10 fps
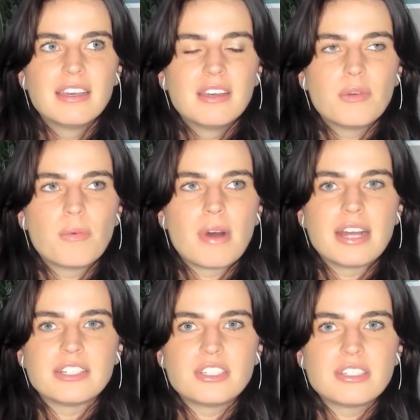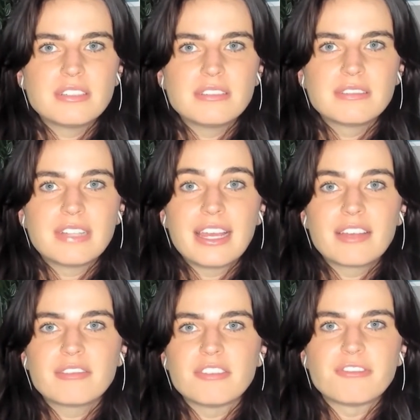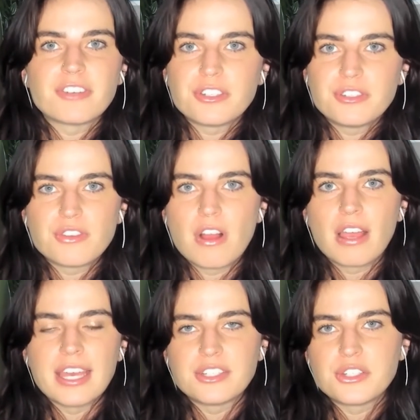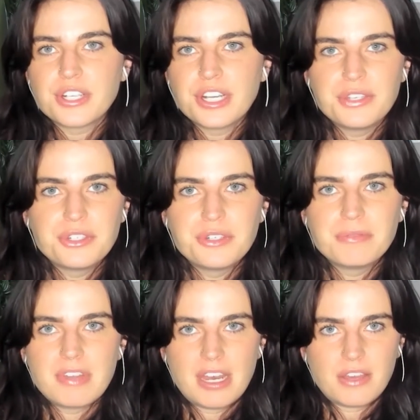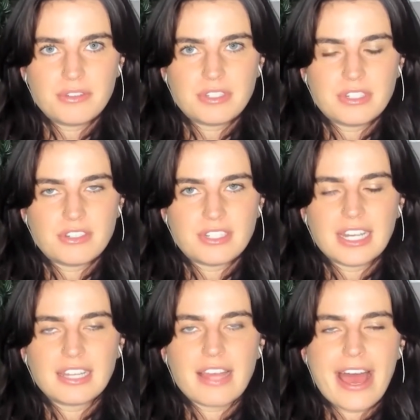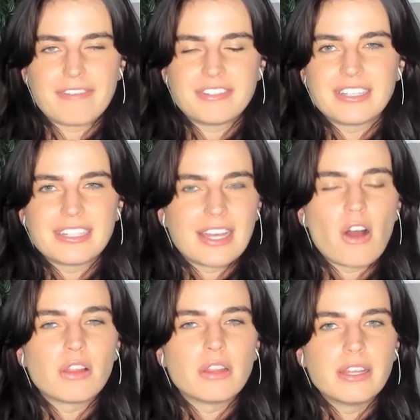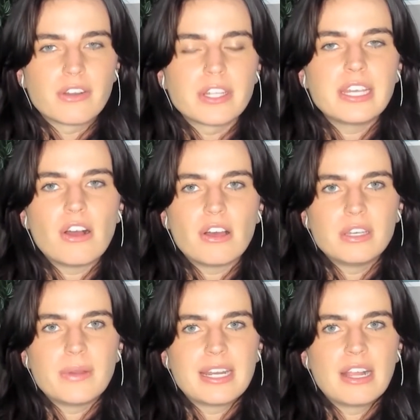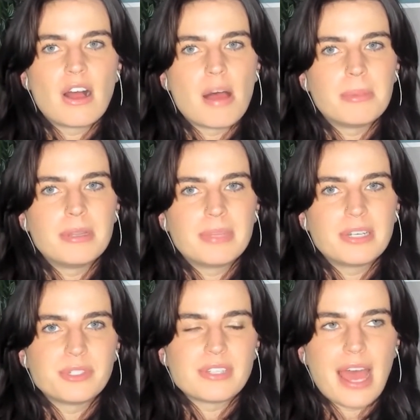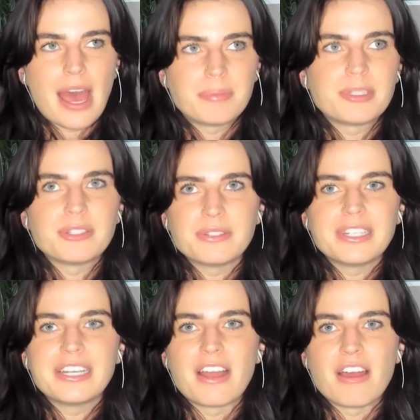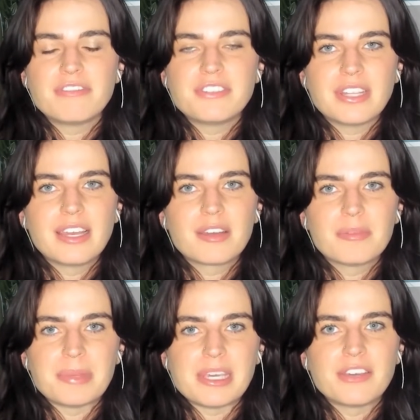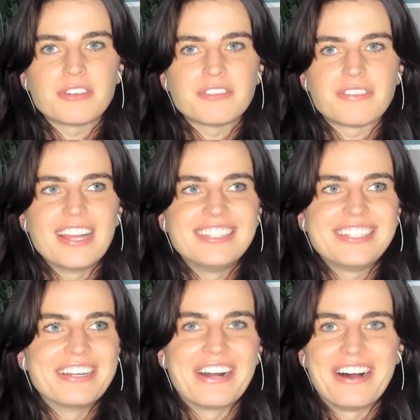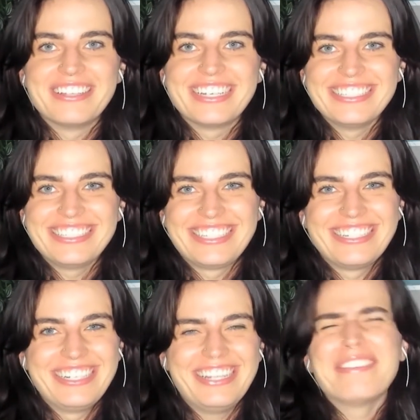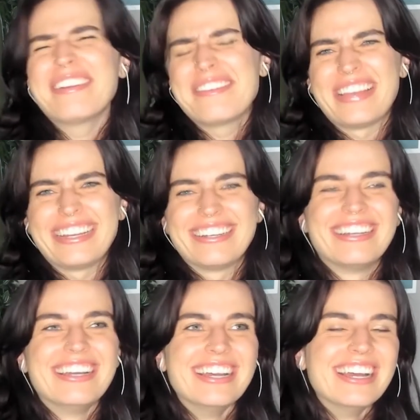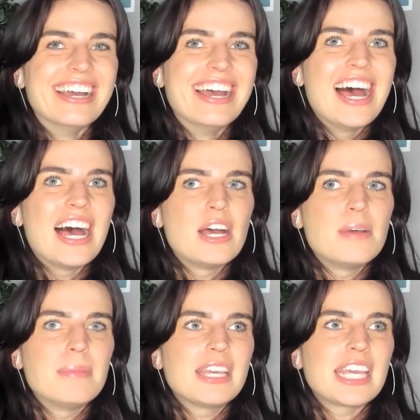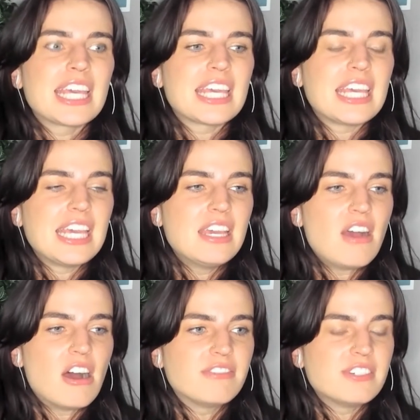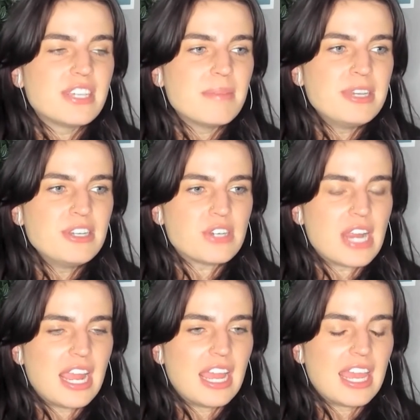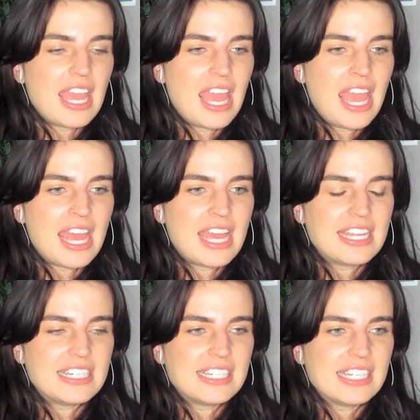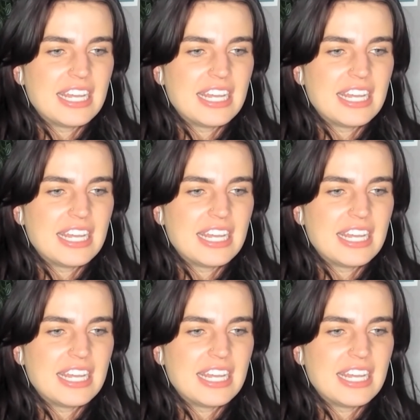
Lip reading: watched like the first drunk history YouTube videos and just like laughed, and that's like literally all you had in common, but it was absolutely enough to like be good friends in college. You know what I mean? He offered to get me a drink, and